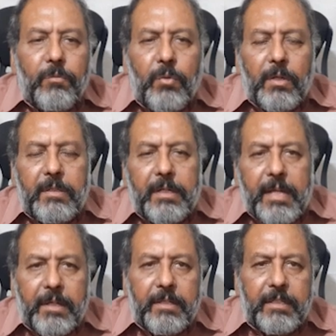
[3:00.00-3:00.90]
for the
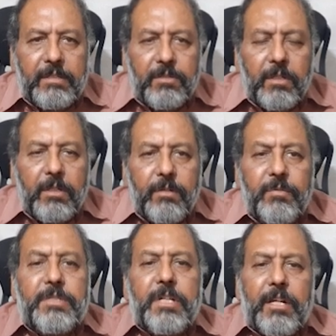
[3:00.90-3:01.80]
decades
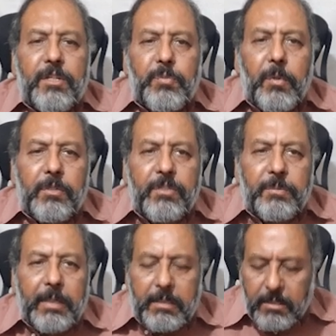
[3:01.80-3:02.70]
which are
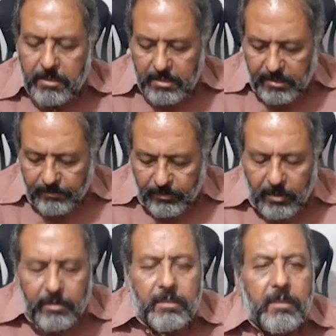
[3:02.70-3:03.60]
responsible
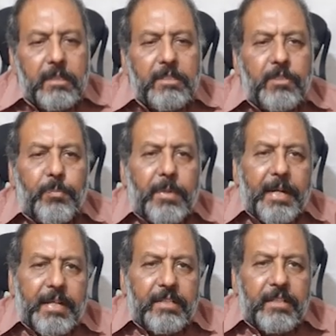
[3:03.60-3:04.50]
for
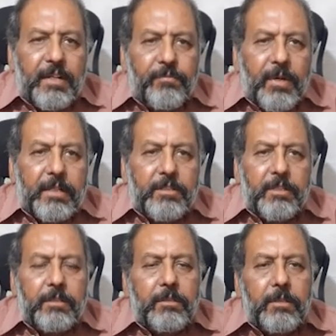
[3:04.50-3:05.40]
spreading the
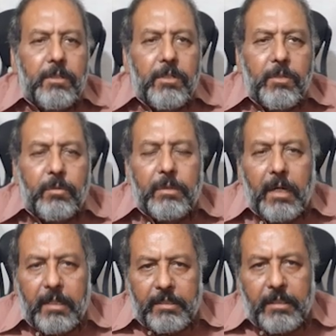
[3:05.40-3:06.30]
infection to the
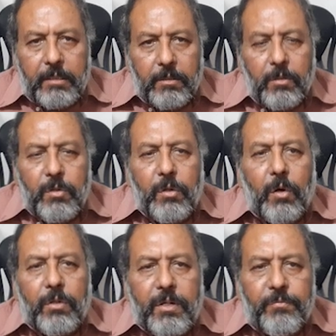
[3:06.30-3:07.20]
other
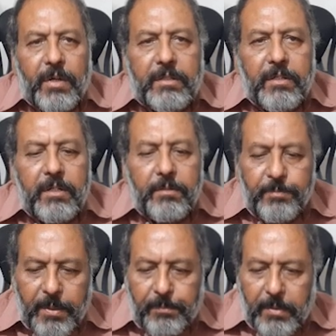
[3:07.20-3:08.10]
non-infected
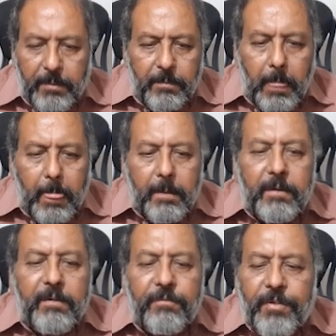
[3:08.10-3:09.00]
people.
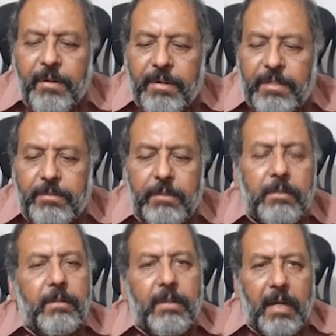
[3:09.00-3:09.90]
Favors,
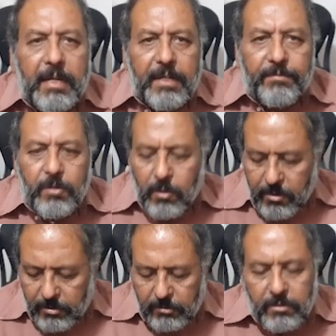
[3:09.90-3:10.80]
I have told
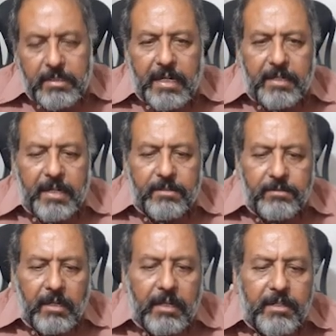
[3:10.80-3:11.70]
you that has
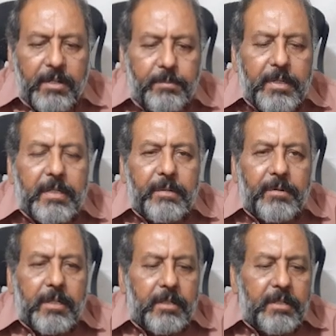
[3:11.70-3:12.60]
already been
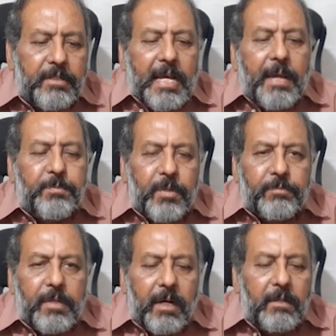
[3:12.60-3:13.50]
given in types of
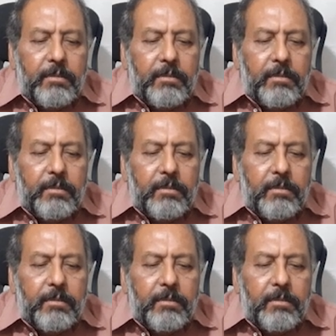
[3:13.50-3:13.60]
the.